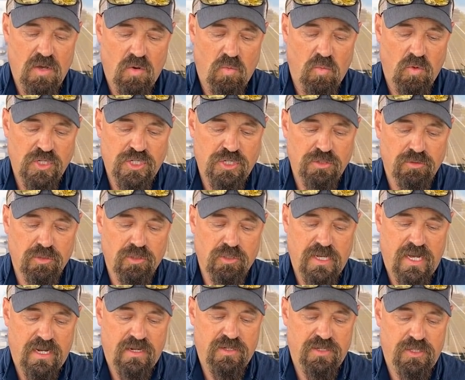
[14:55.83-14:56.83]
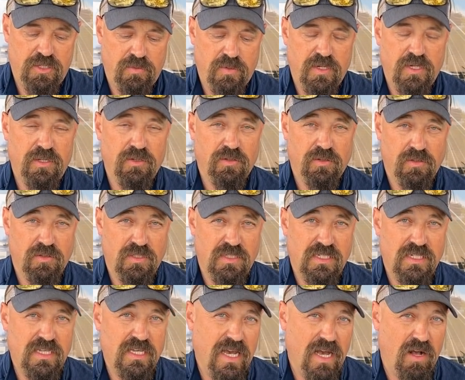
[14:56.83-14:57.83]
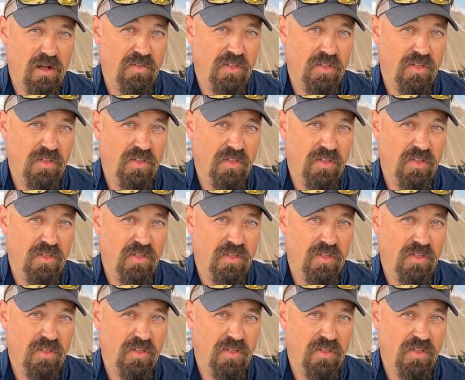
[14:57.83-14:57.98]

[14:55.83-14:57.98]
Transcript: Once you learn how to do it, you'll see how